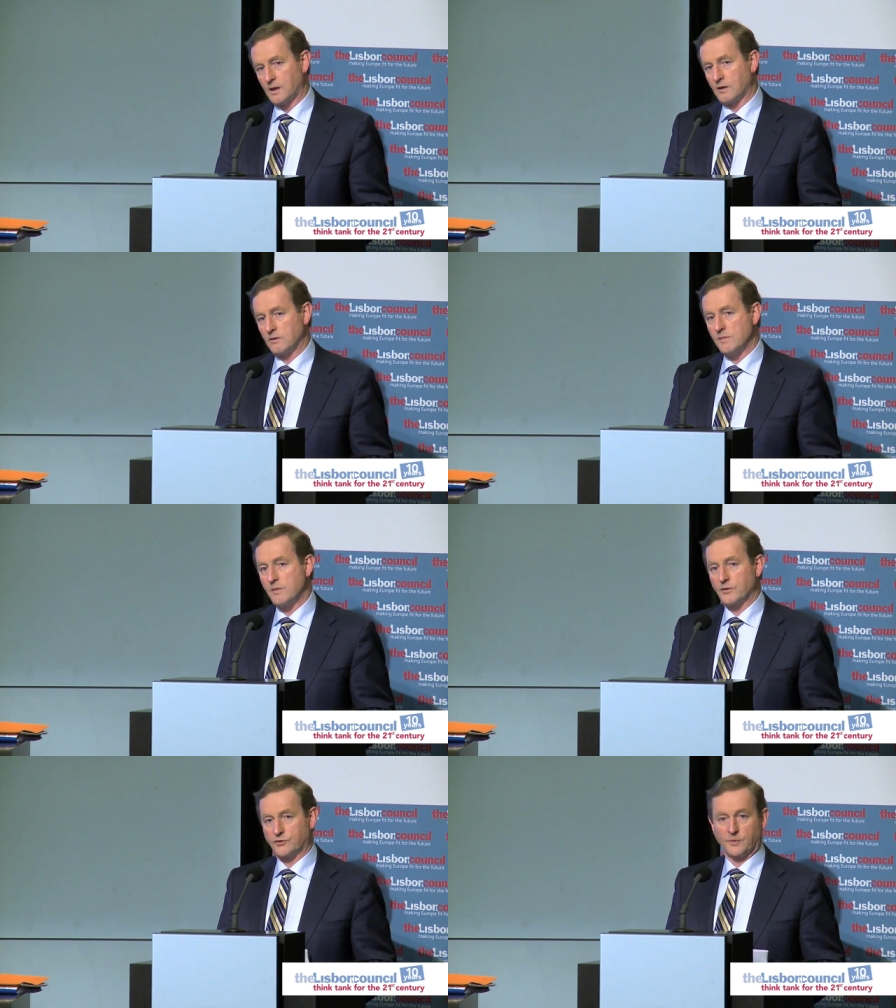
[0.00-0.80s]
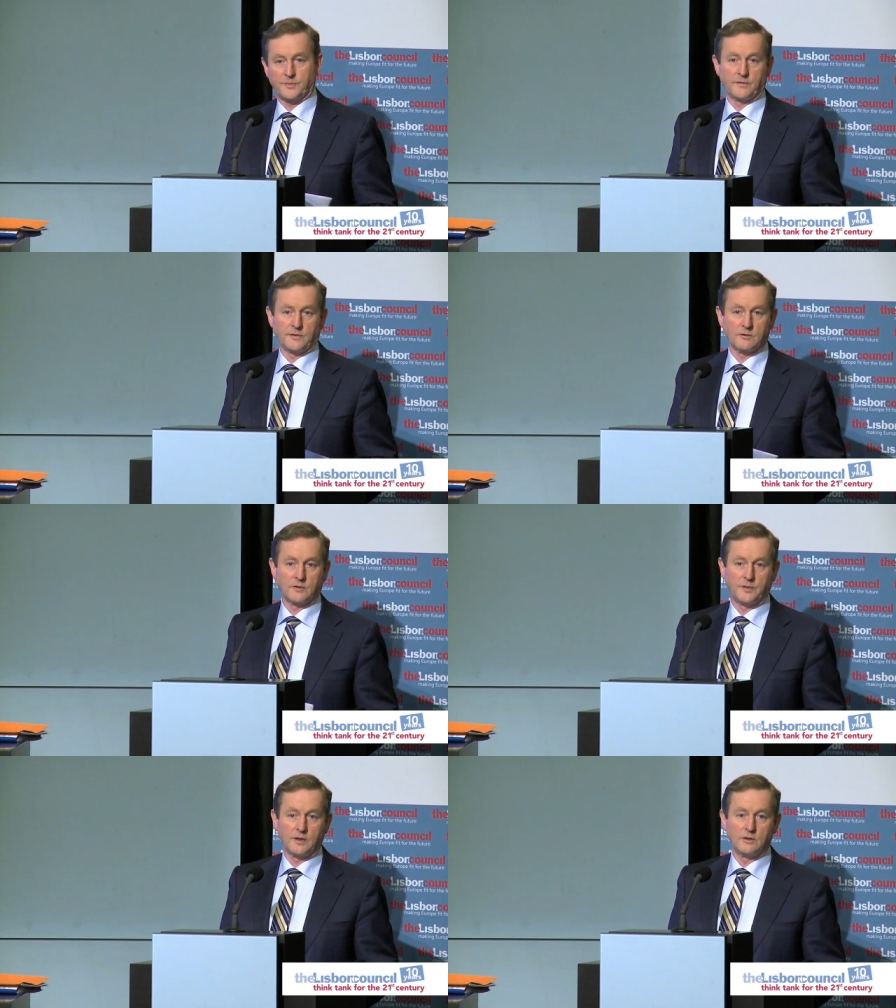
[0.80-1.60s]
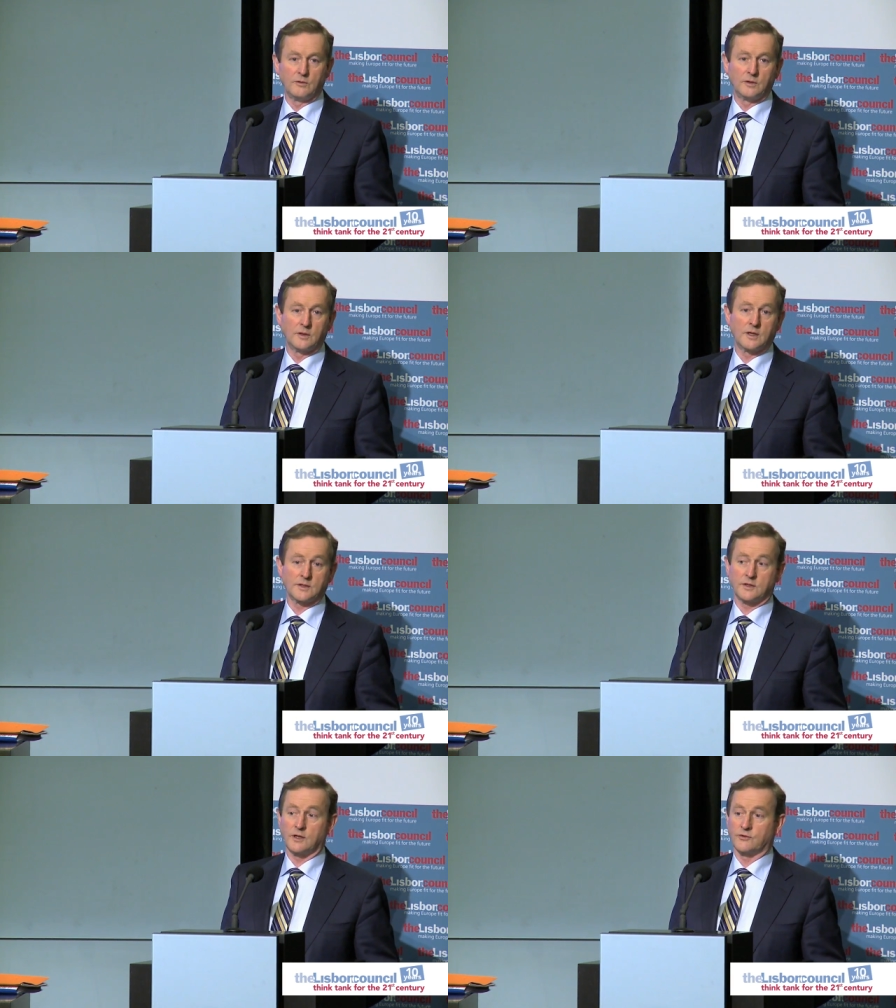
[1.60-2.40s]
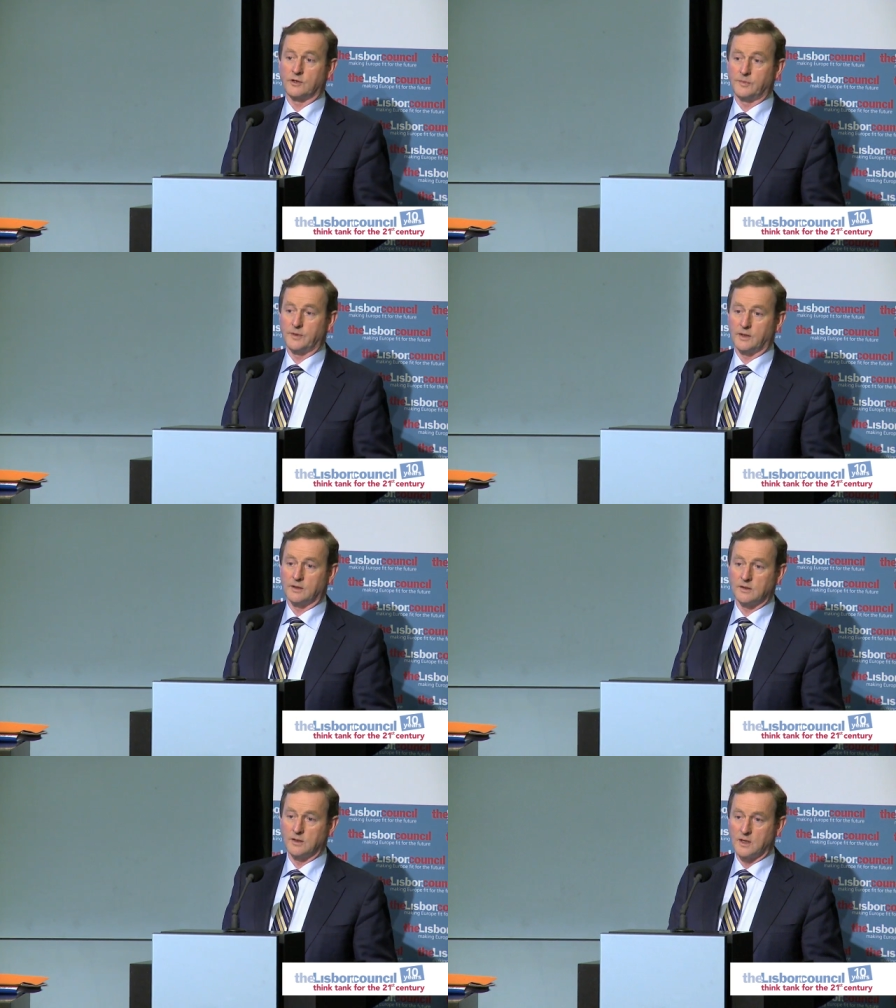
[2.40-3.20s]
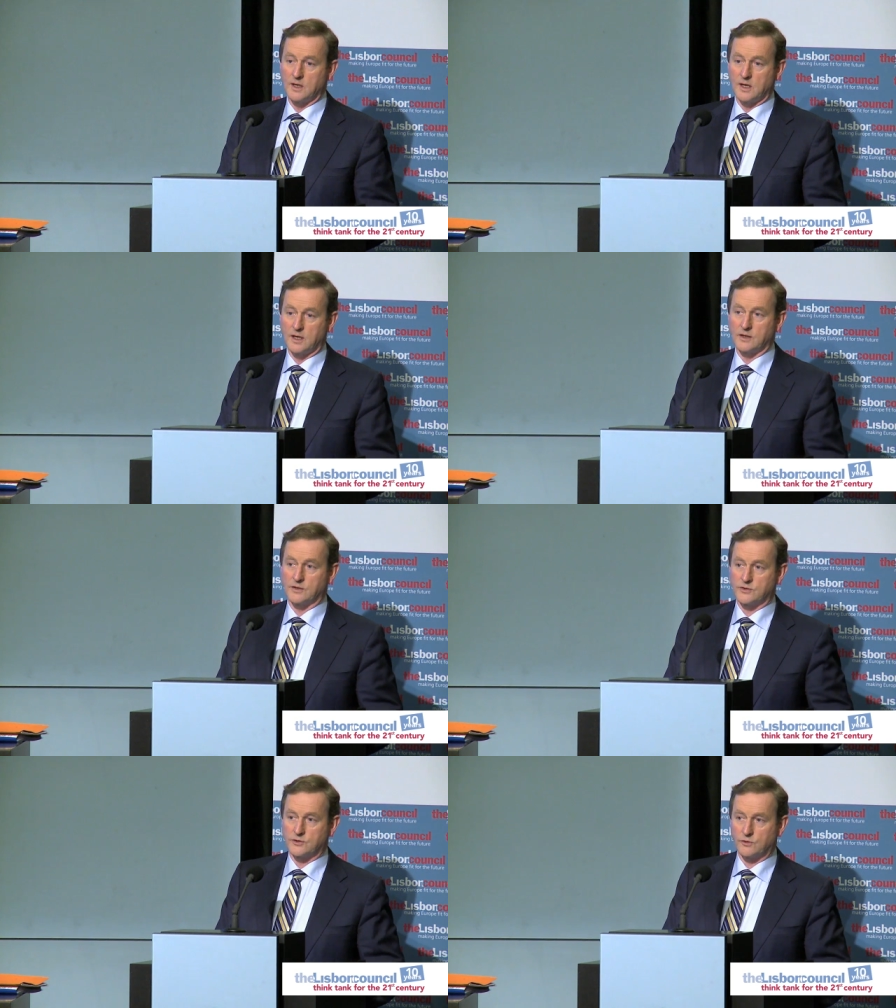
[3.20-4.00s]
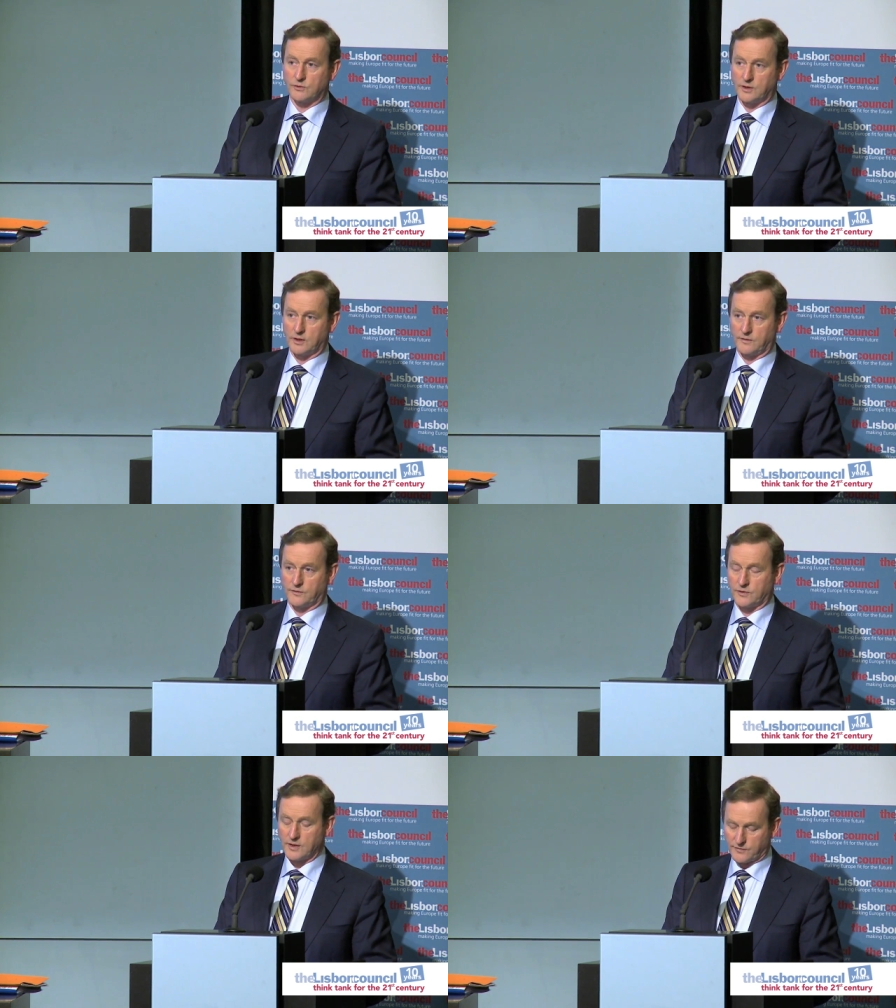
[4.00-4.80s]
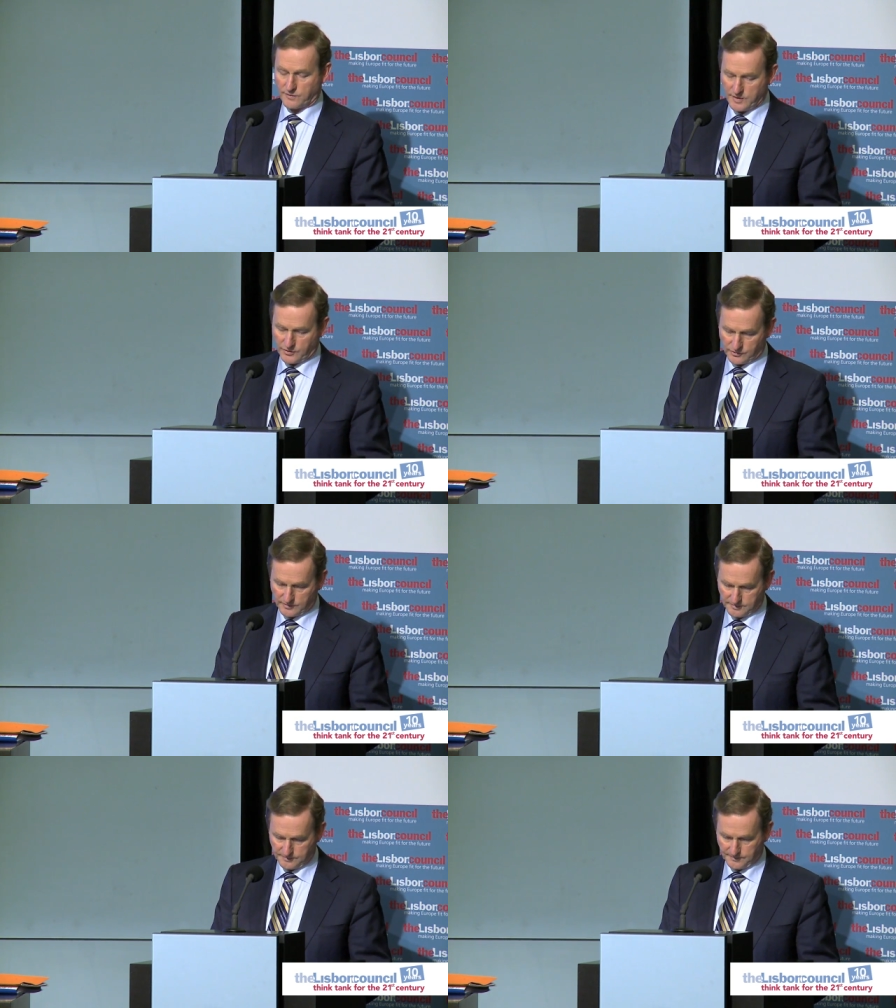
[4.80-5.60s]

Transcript: Our membership of the European Union has essentially been a story of transformation.